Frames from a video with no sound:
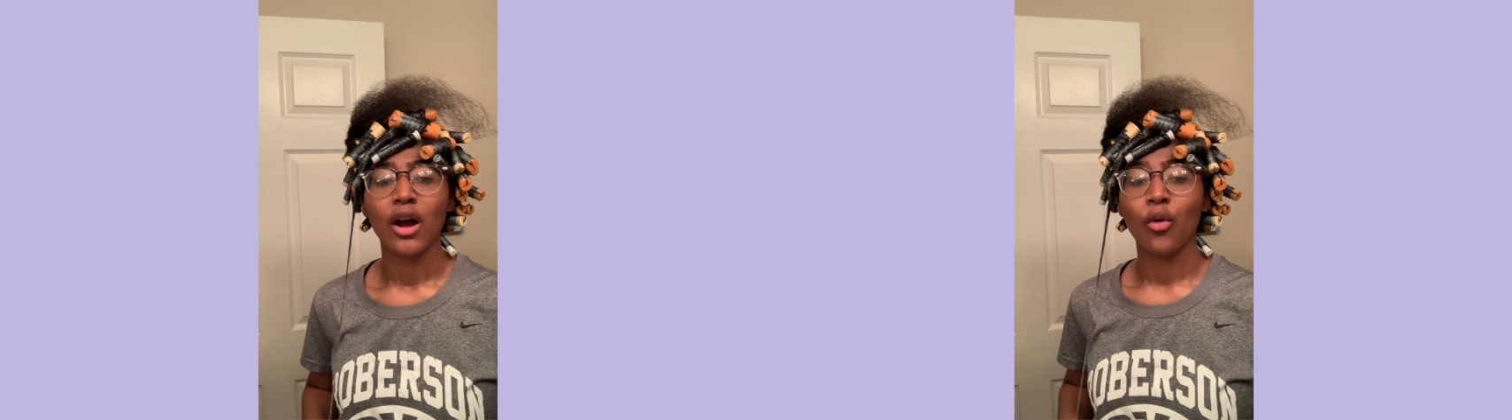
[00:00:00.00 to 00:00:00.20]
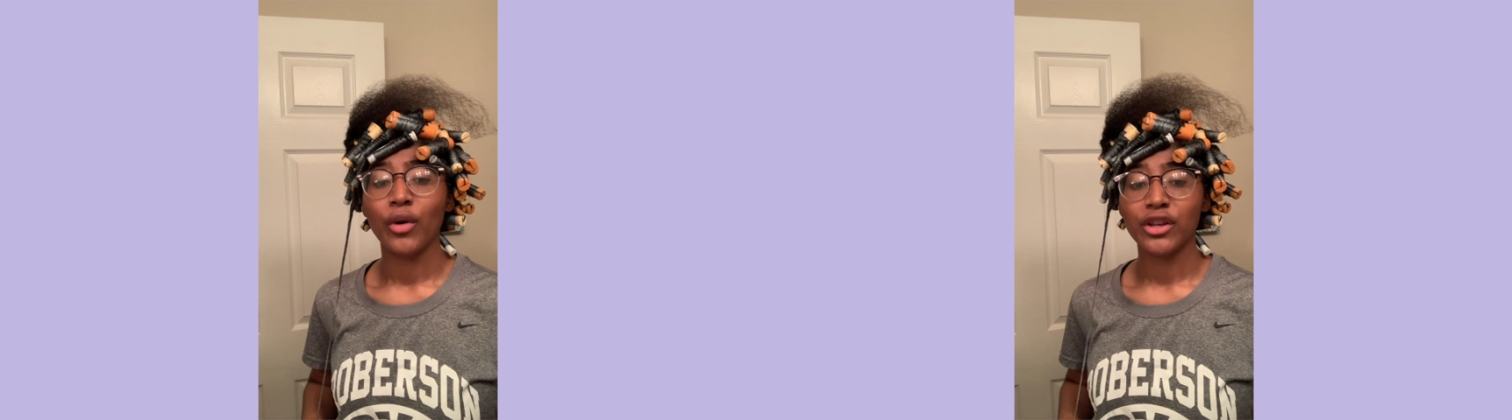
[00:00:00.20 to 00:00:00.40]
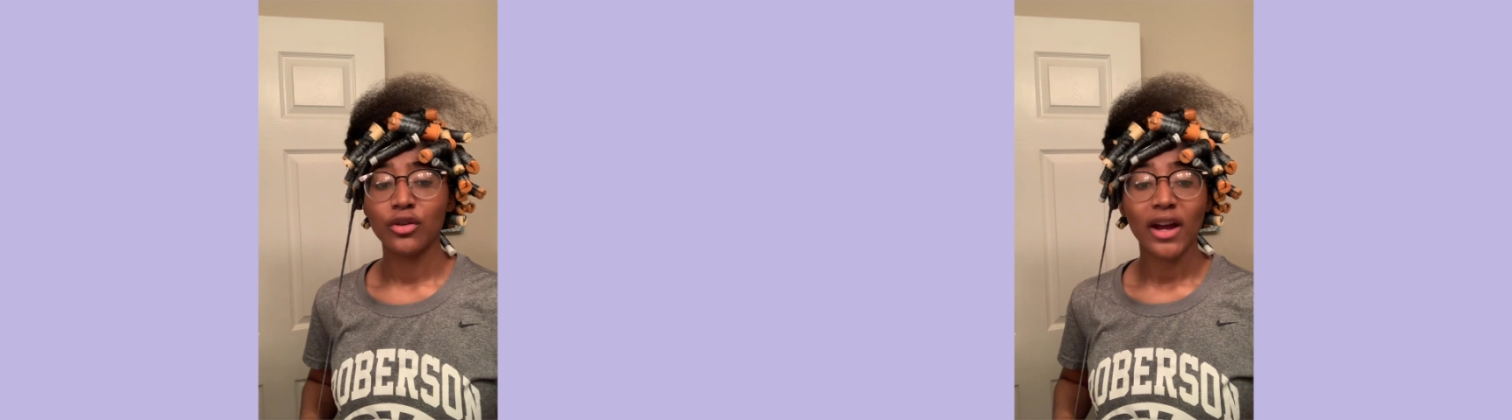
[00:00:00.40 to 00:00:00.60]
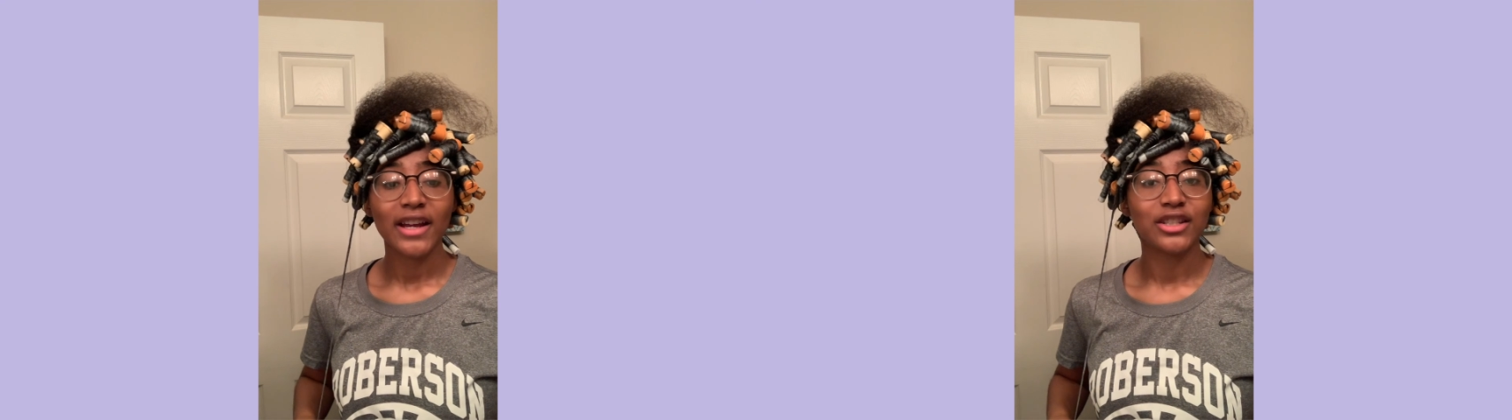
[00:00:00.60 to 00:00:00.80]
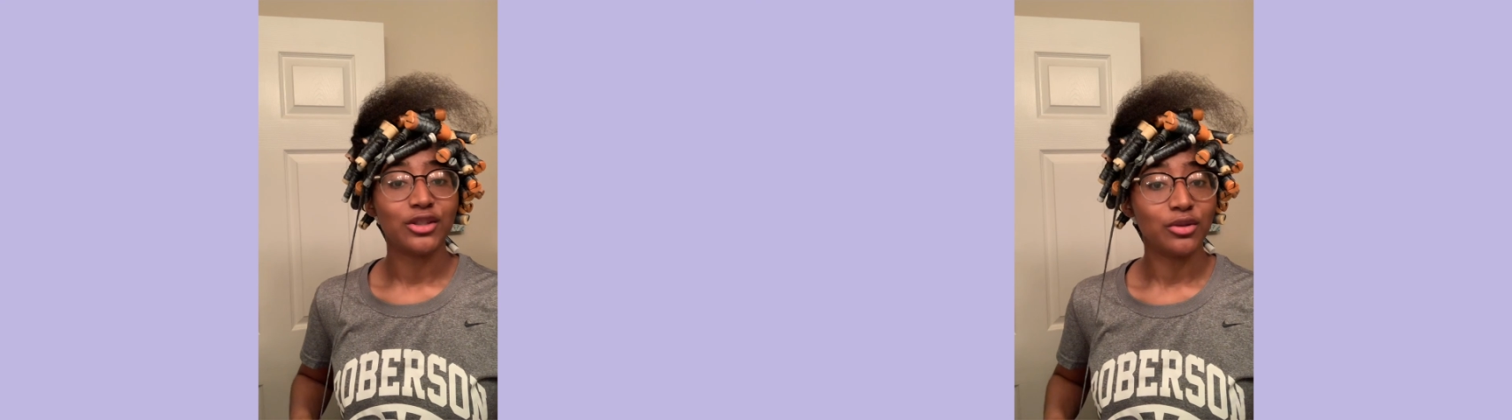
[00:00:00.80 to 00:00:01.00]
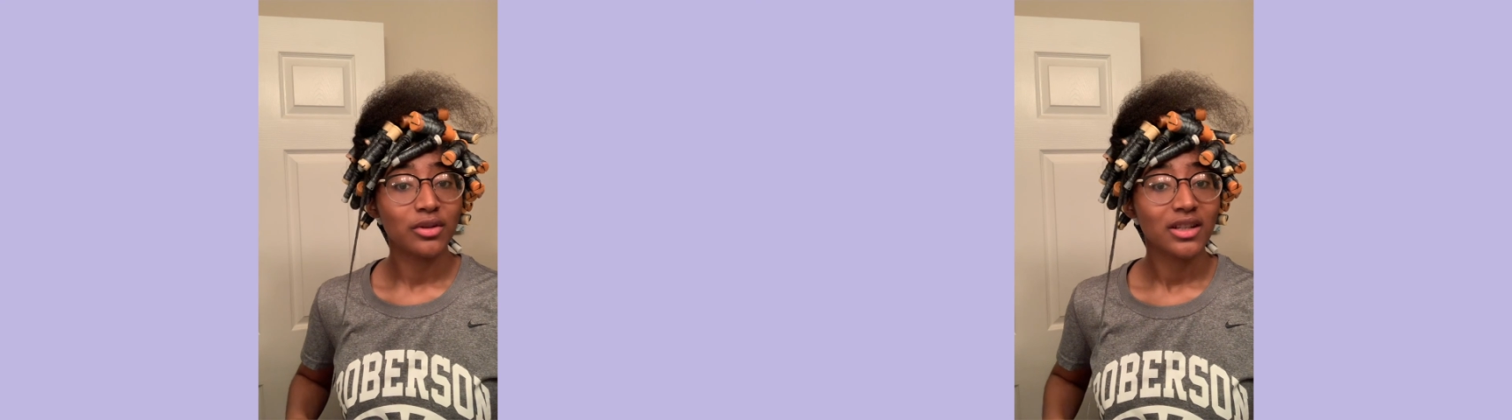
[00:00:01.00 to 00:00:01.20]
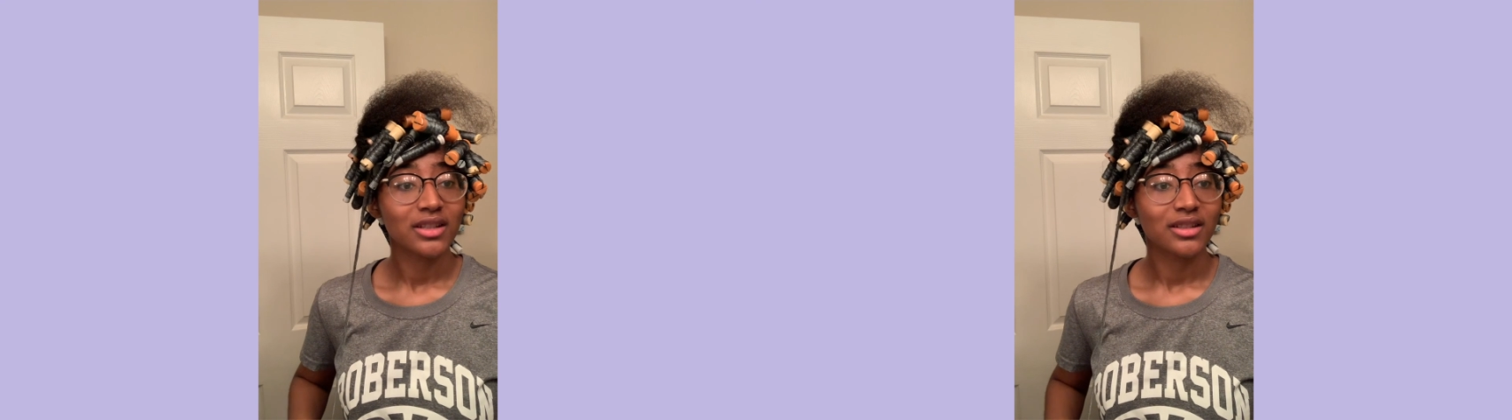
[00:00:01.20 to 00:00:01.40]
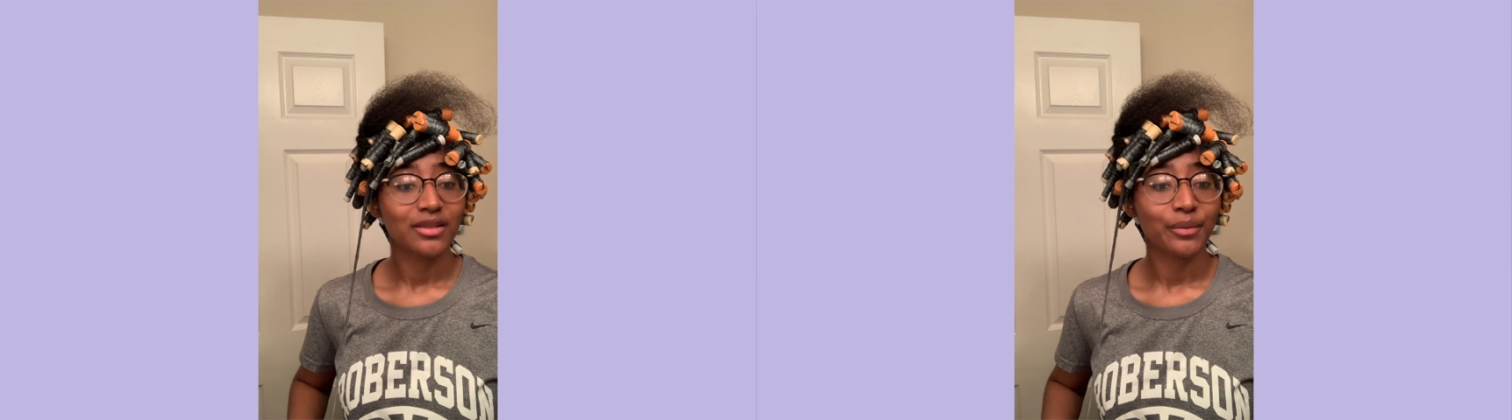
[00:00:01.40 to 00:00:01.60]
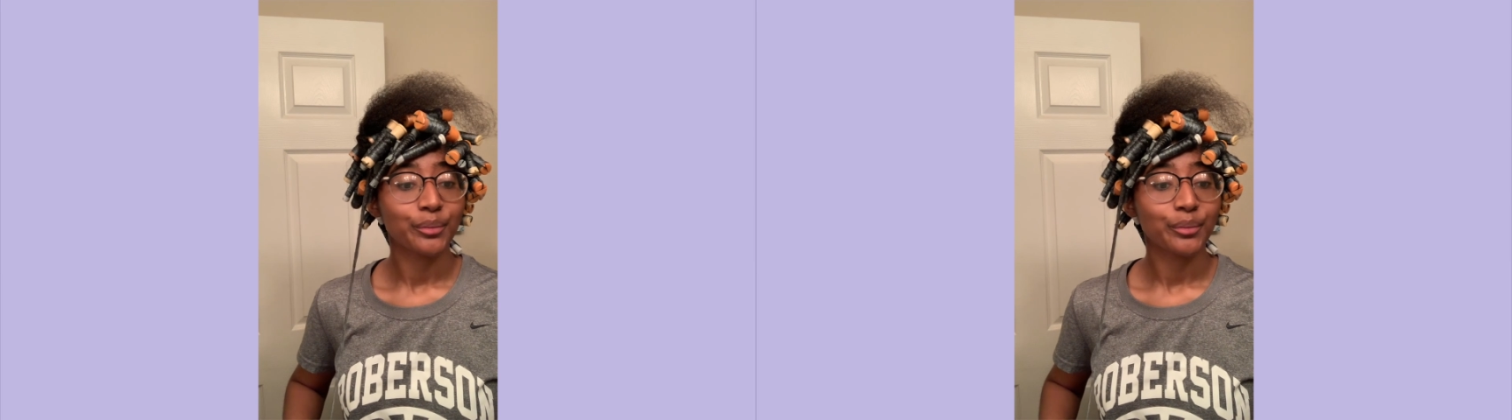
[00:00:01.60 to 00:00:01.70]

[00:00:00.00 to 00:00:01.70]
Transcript: when you guys do this,